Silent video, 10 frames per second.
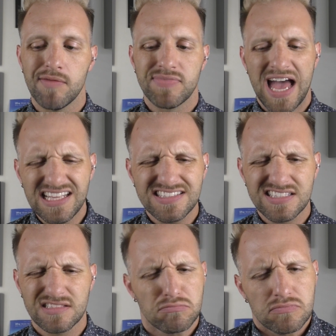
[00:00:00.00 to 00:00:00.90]

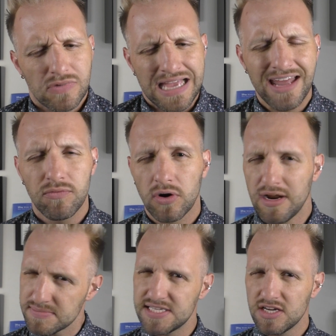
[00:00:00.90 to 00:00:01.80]
that's kind of where
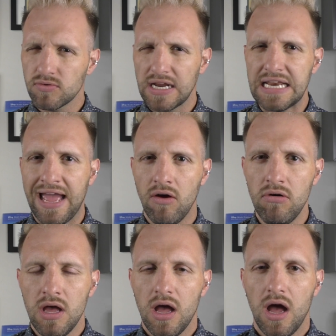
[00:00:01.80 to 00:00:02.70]
I'm sitting right
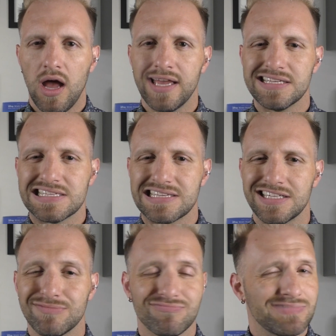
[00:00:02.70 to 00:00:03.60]
now, is
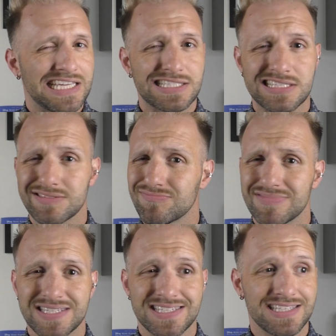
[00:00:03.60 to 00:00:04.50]
let's
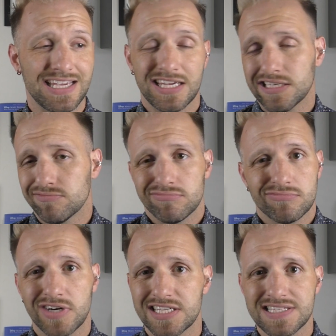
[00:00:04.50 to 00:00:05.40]
see
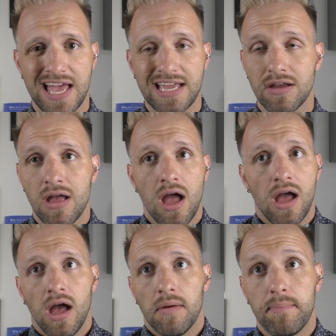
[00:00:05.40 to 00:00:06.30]
what it's like.
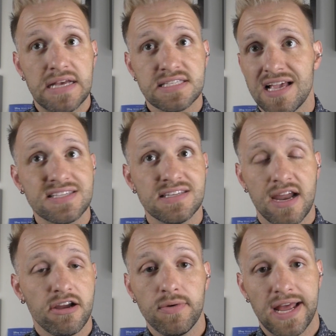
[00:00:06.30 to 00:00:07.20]
Best case
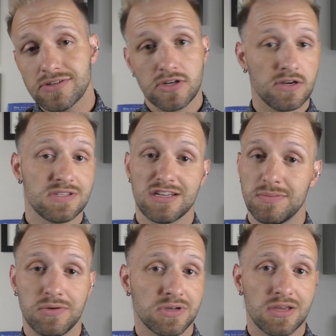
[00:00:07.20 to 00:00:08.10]
scenario, it actually turns out to
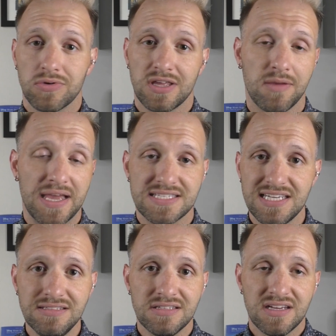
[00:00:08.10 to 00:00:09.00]
be really, really
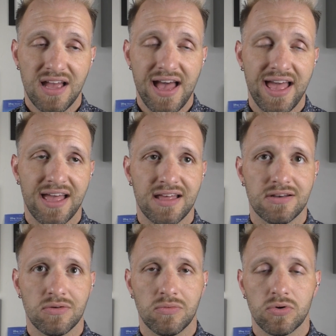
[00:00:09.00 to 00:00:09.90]
amazing.
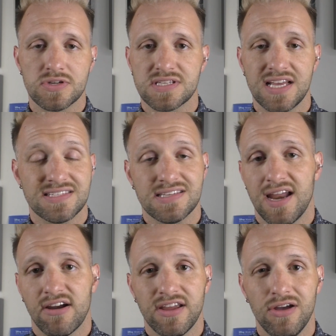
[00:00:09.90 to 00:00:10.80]
And worst case
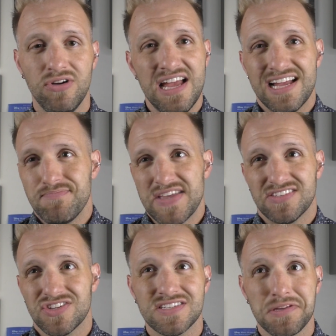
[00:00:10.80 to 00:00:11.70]
scenario,
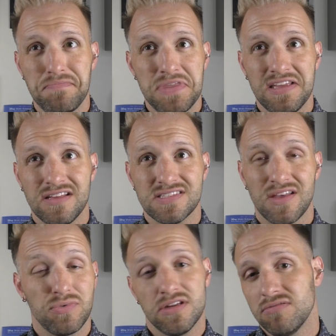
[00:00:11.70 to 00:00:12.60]
it's just something else
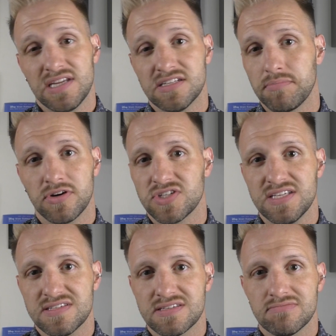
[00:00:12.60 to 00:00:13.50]
that we don't need to
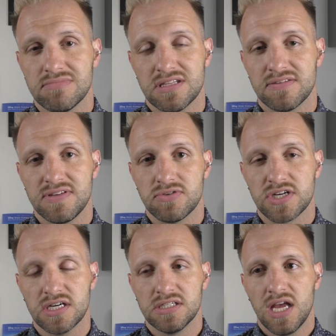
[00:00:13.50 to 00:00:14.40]
purchase in the
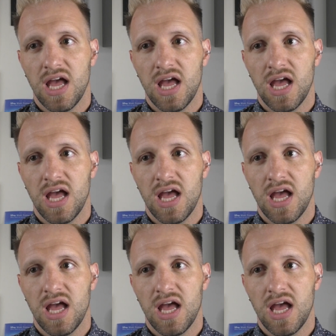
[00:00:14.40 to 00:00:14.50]
future,